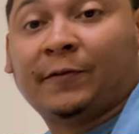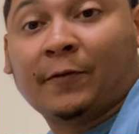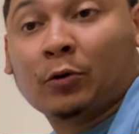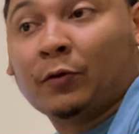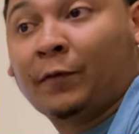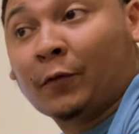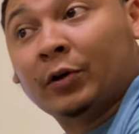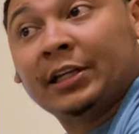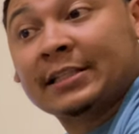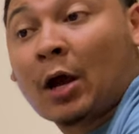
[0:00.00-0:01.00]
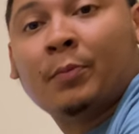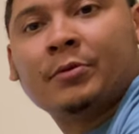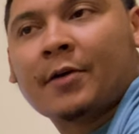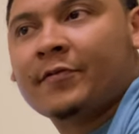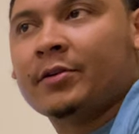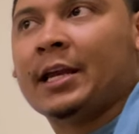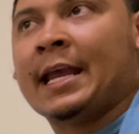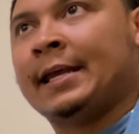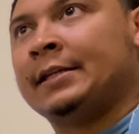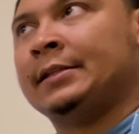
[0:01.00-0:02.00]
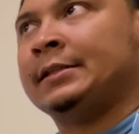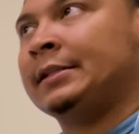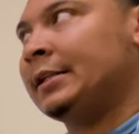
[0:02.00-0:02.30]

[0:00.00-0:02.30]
the photo for his album cover, and